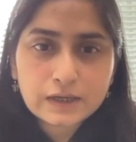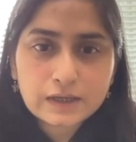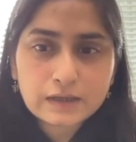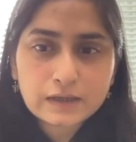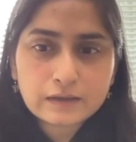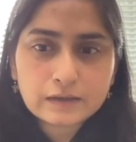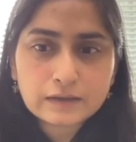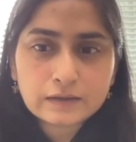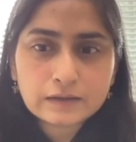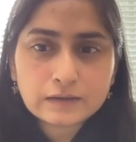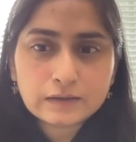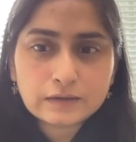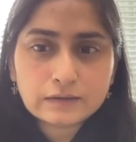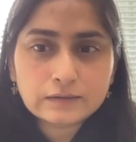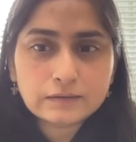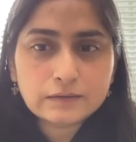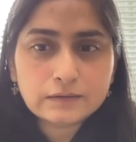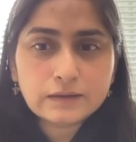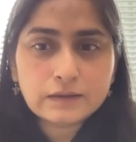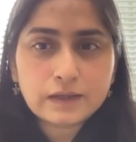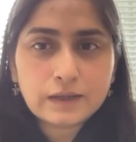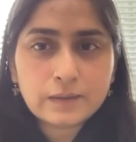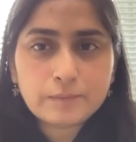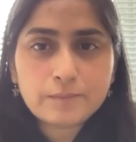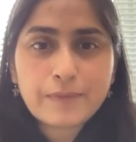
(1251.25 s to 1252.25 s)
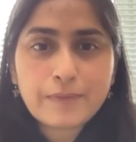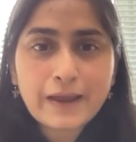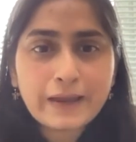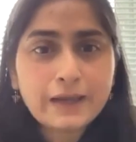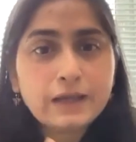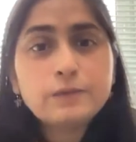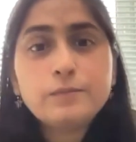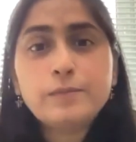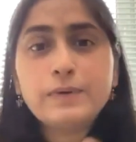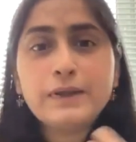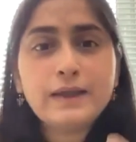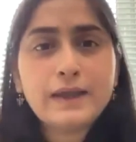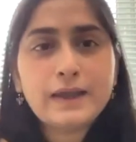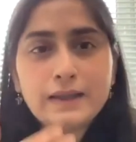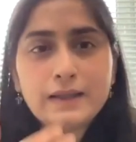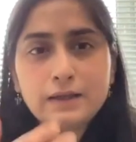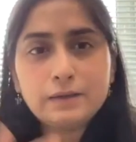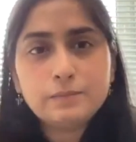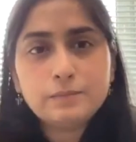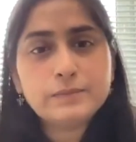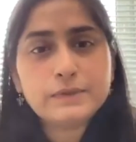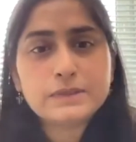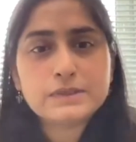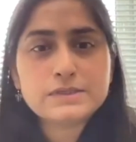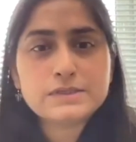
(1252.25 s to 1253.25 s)
And there might be
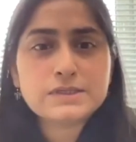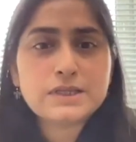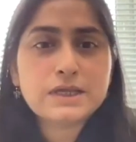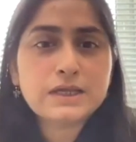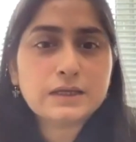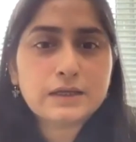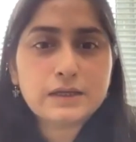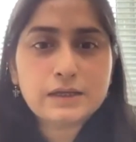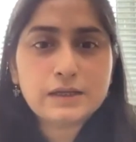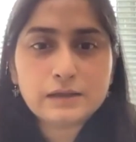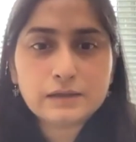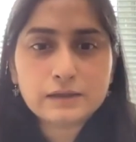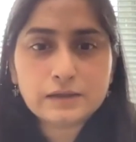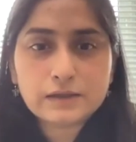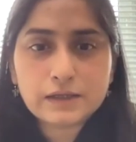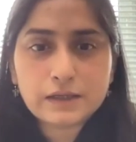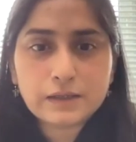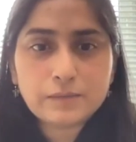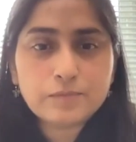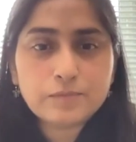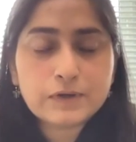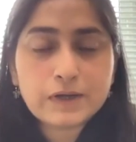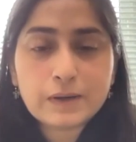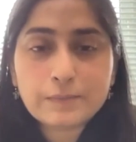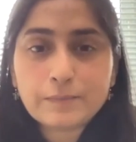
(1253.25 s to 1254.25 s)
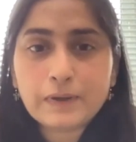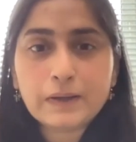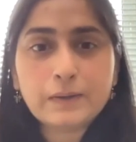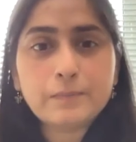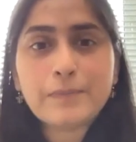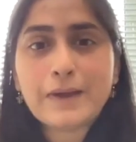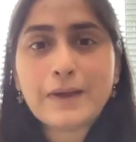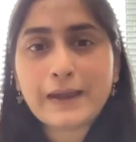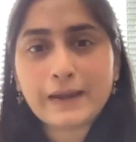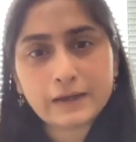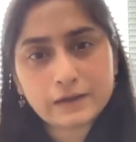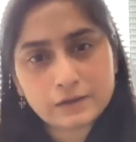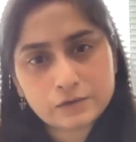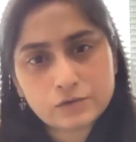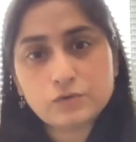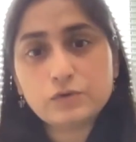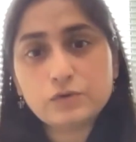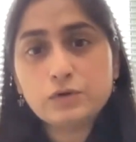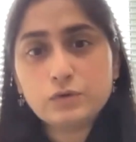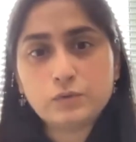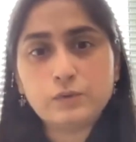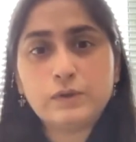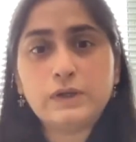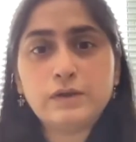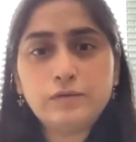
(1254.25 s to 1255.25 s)
elements that will keep coming back to
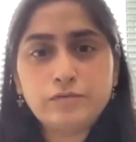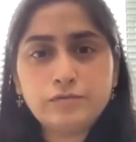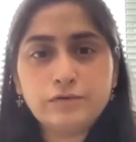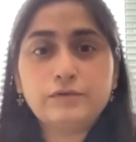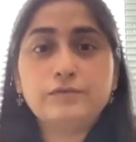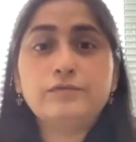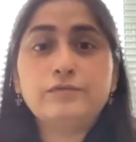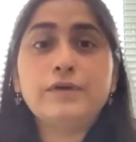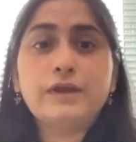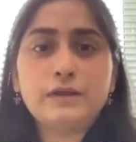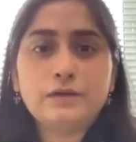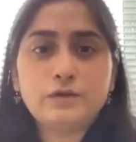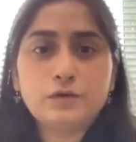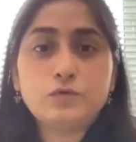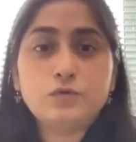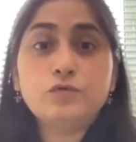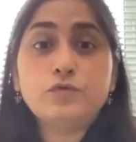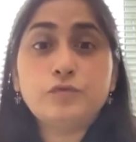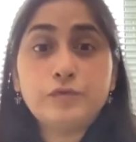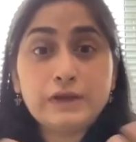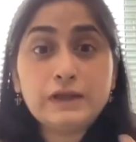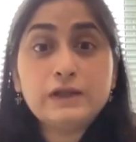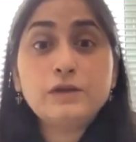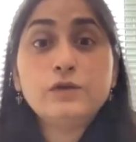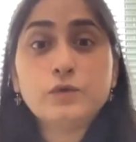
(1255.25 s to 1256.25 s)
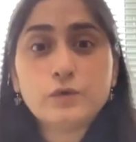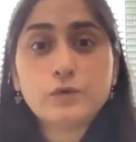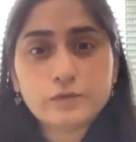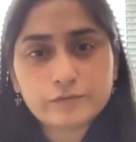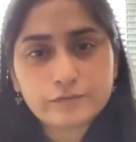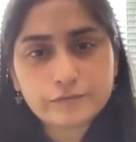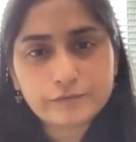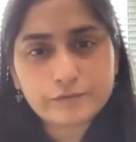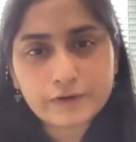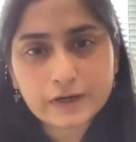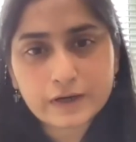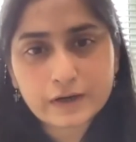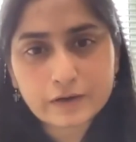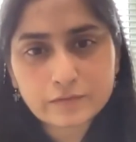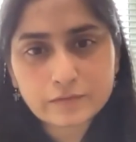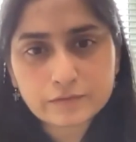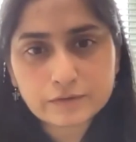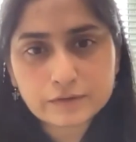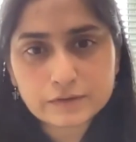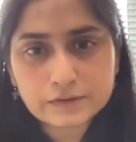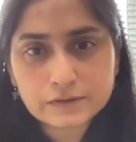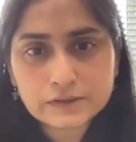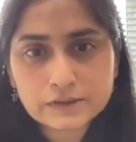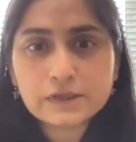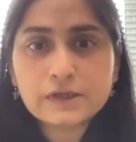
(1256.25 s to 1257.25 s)
you even when you feel you have
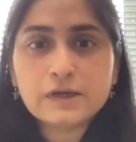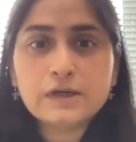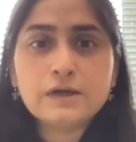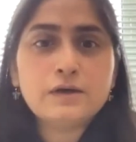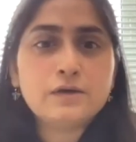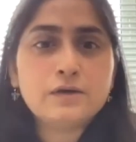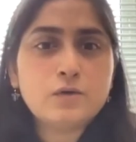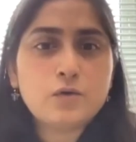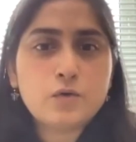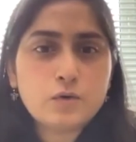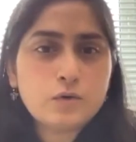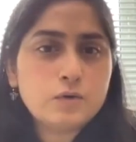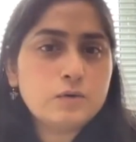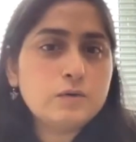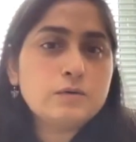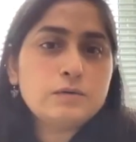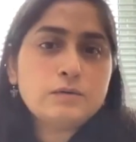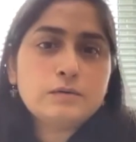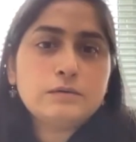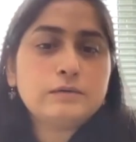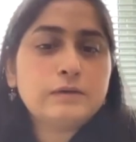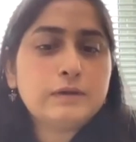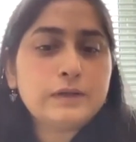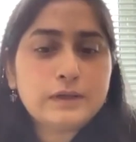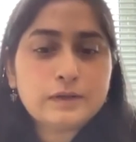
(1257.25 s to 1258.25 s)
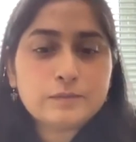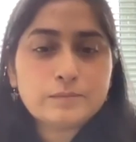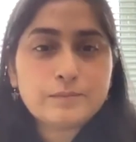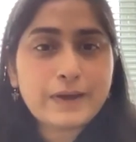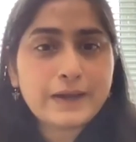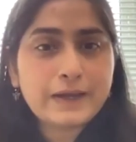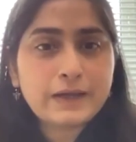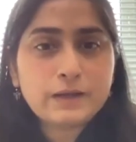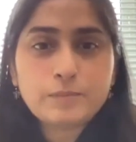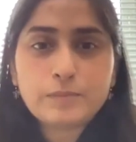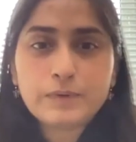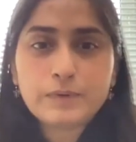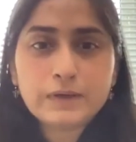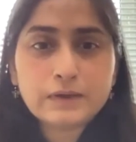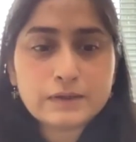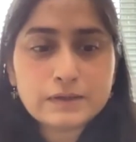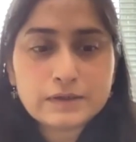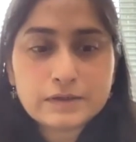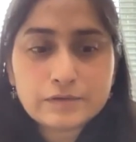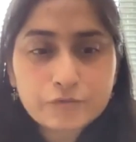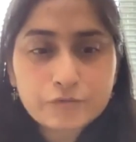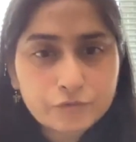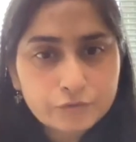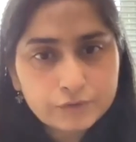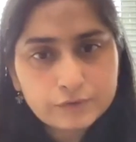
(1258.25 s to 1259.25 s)
recovered, or it might be a
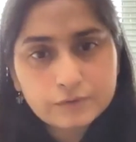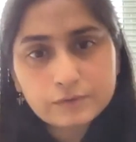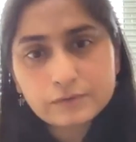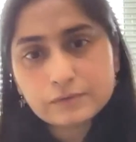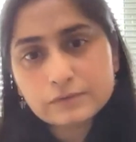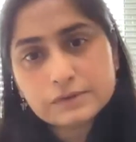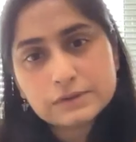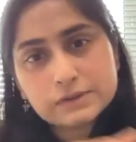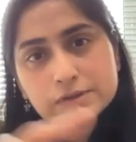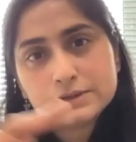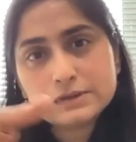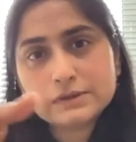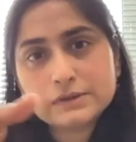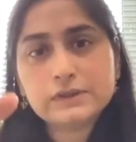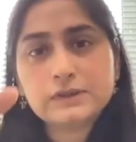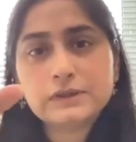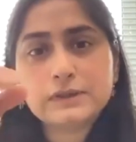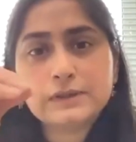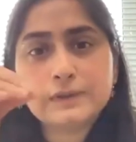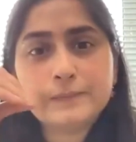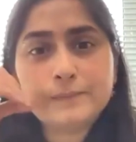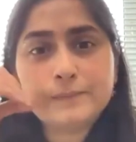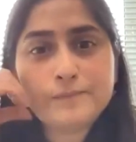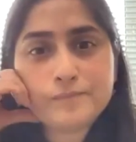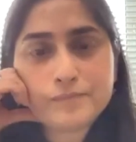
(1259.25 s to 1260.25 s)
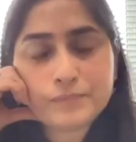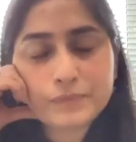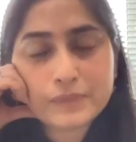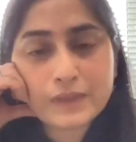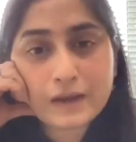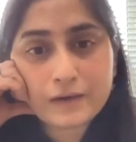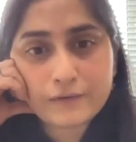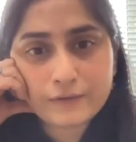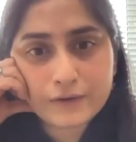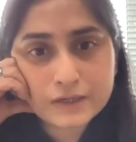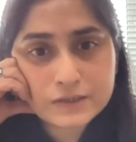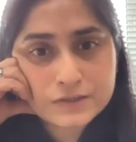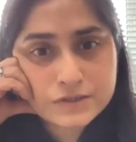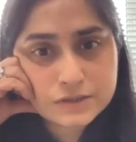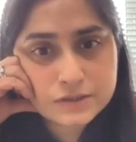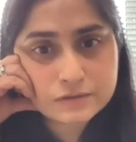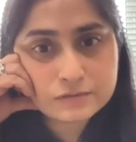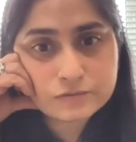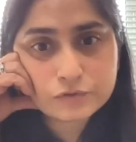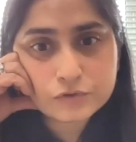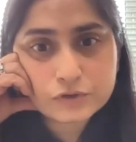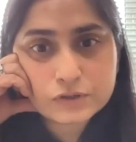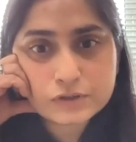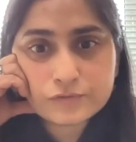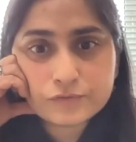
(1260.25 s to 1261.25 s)
different
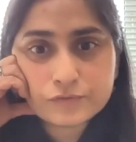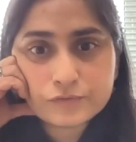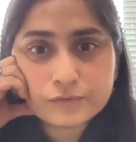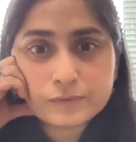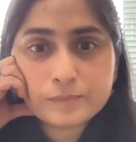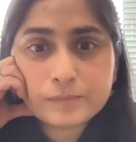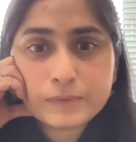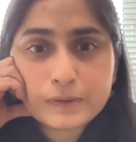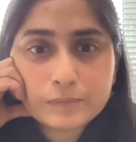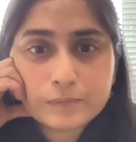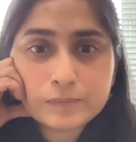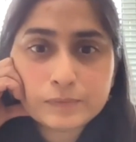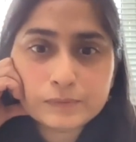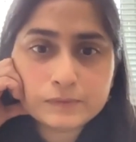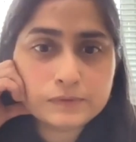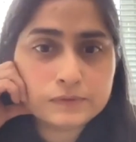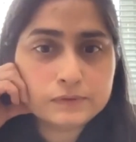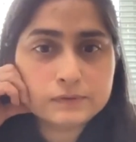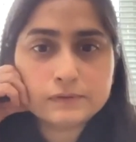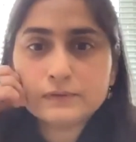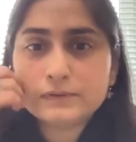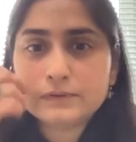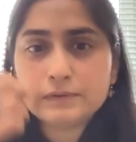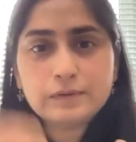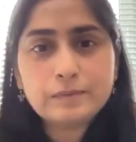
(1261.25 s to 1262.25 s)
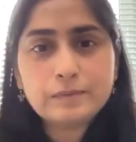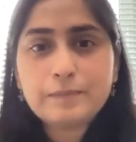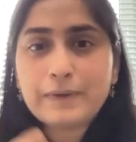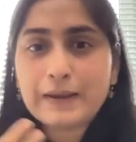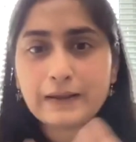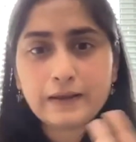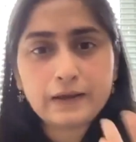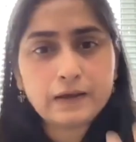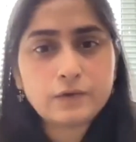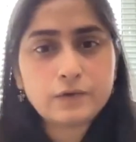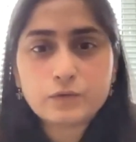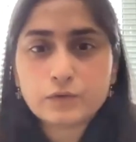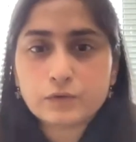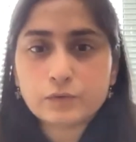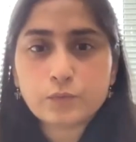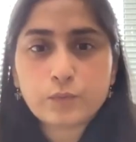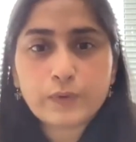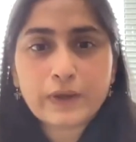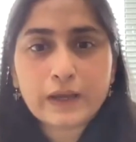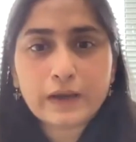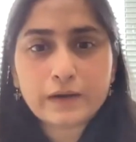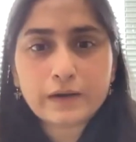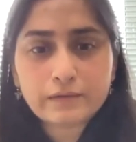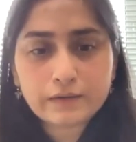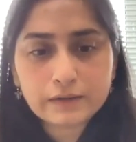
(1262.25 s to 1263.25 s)
direction for different people depending on
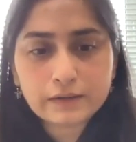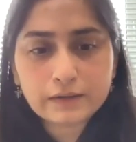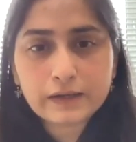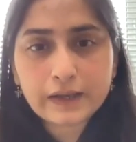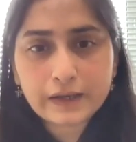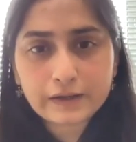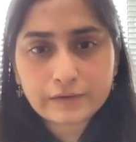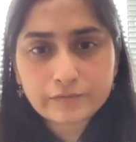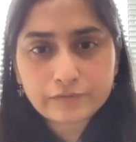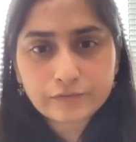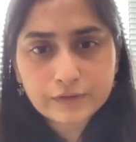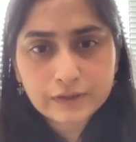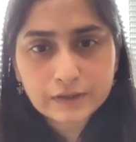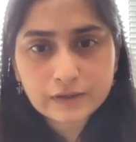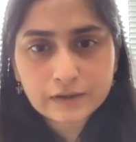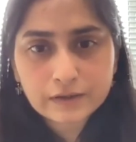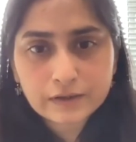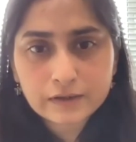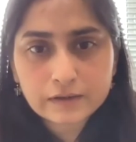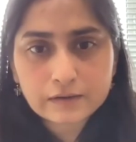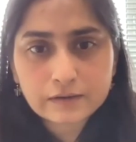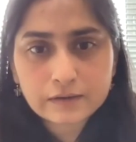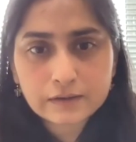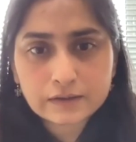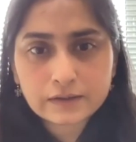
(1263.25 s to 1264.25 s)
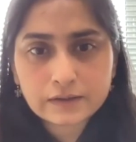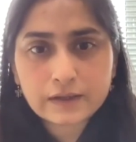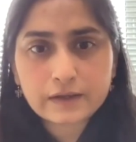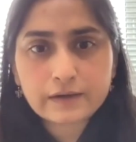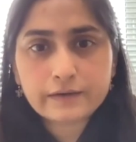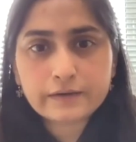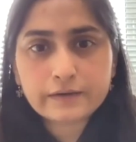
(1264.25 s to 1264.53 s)
where in life they are and their